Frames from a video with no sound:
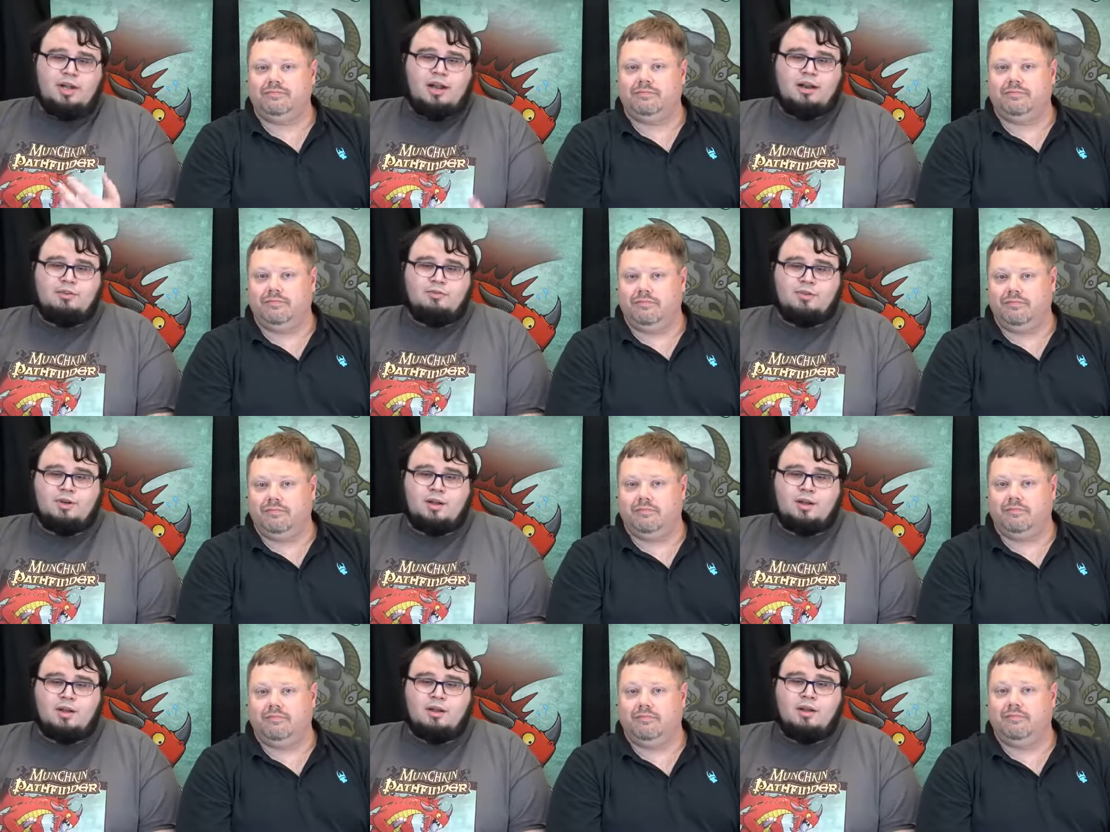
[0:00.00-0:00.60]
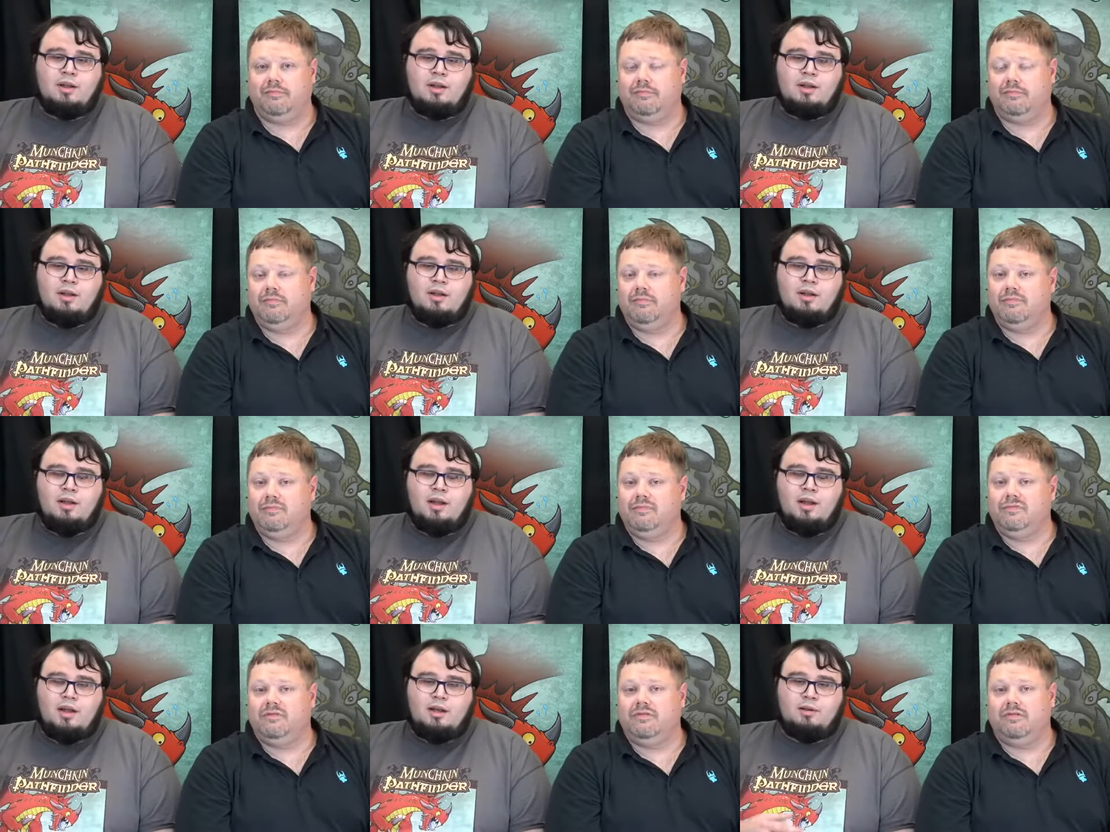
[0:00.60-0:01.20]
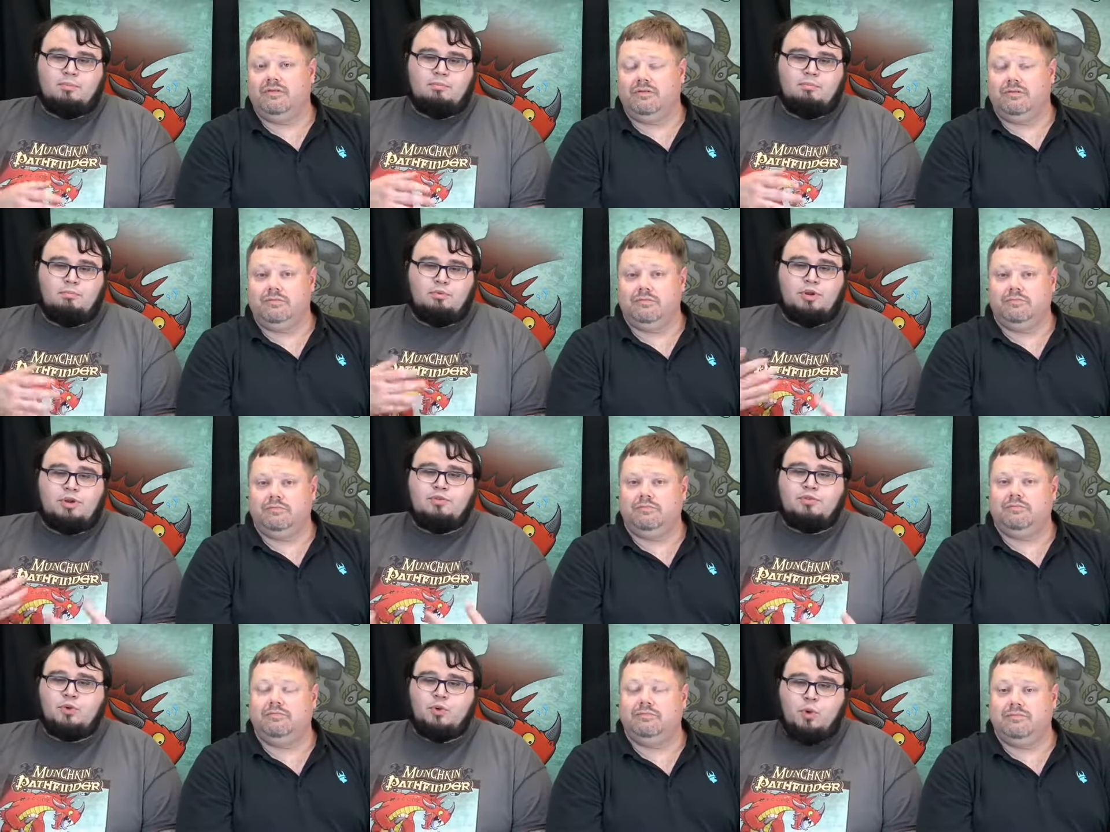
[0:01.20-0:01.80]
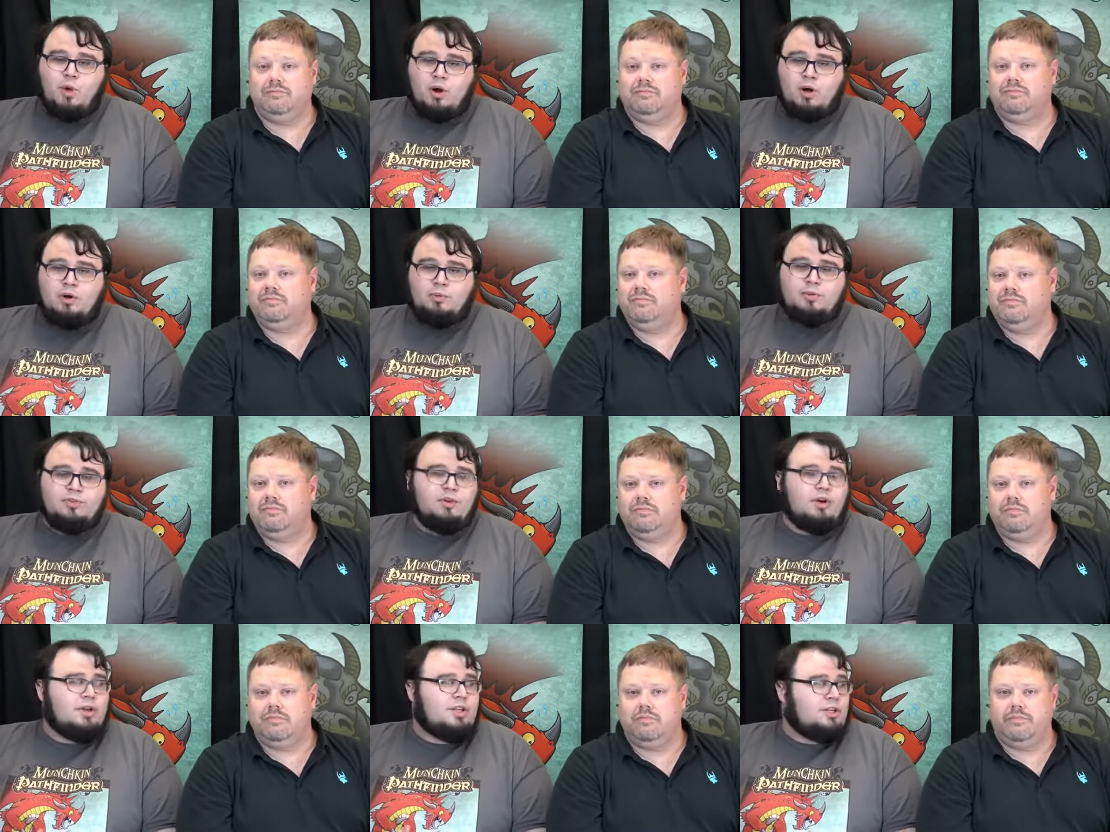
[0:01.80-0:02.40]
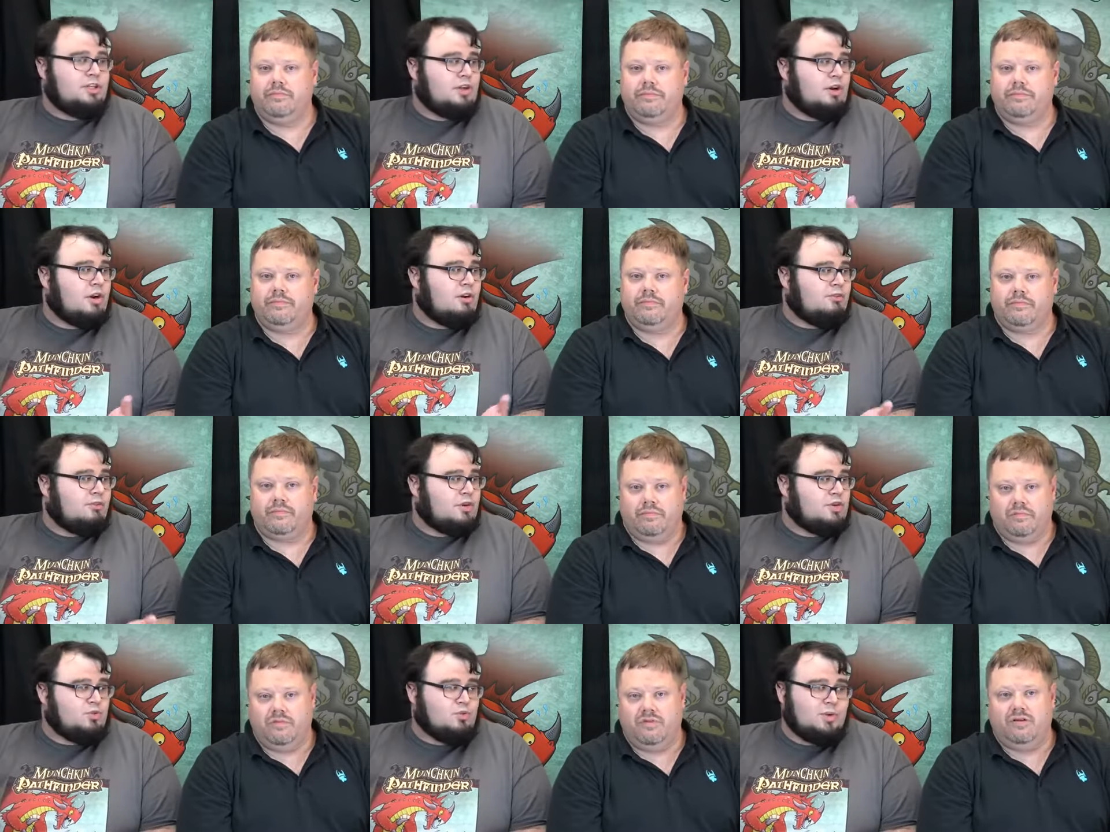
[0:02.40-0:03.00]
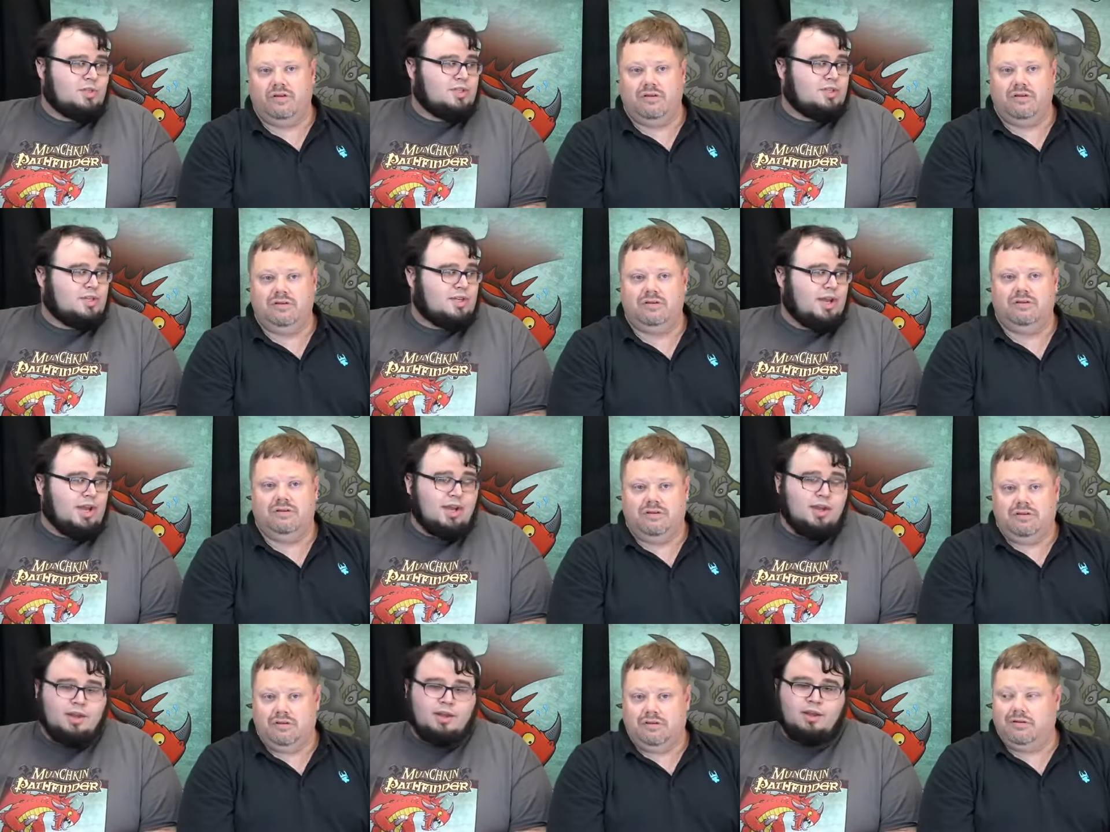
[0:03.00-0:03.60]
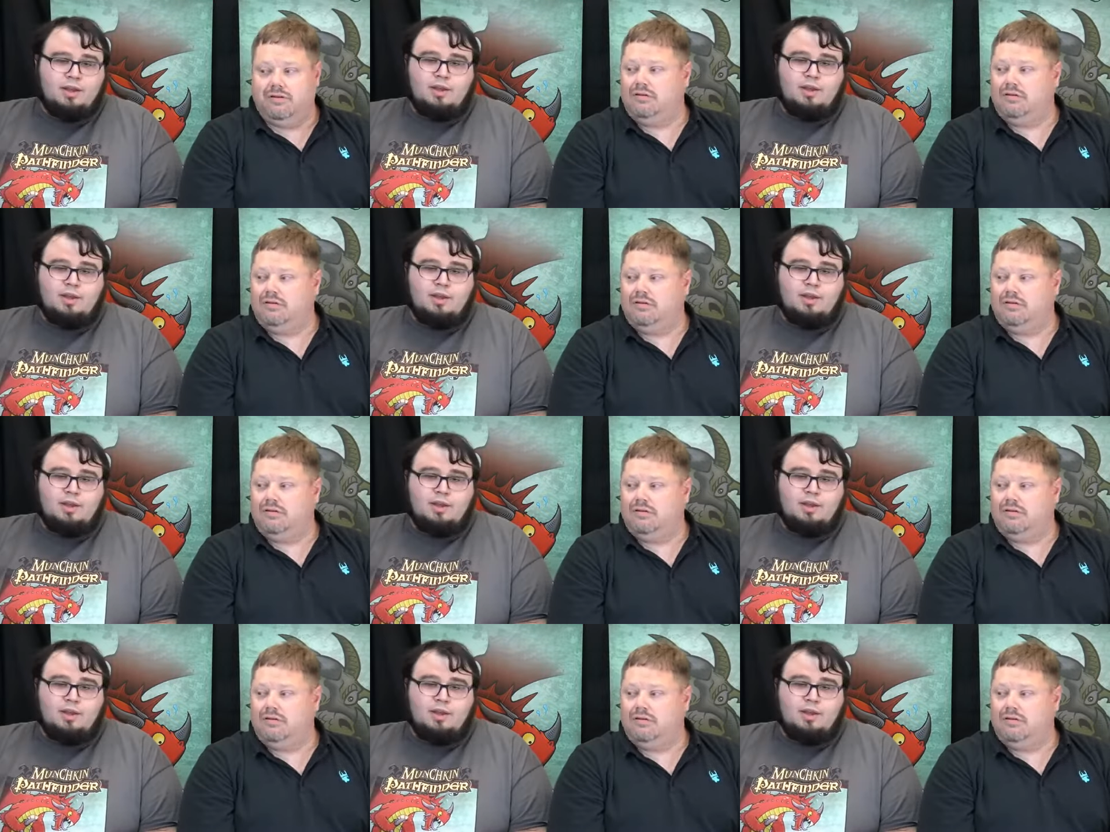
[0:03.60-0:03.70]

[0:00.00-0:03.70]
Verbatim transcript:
Speaker 1: of uh, uh, preview art. We've already shared our first one today.